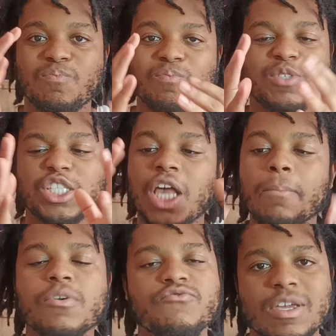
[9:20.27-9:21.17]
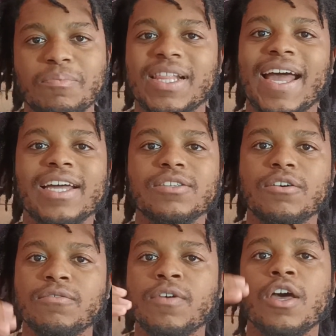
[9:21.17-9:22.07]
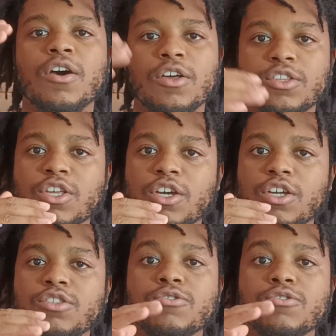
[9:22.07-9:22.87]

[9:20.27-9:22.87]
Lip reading: summary plan of the